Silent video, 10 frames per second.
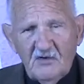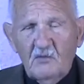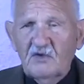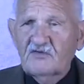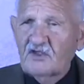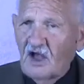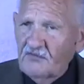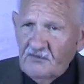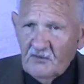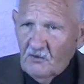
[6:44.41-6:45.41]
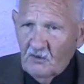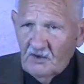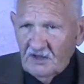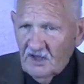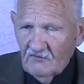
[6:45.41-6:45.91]
it was not the
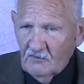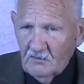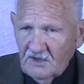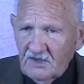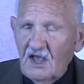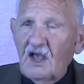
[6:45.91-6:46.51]
Roman government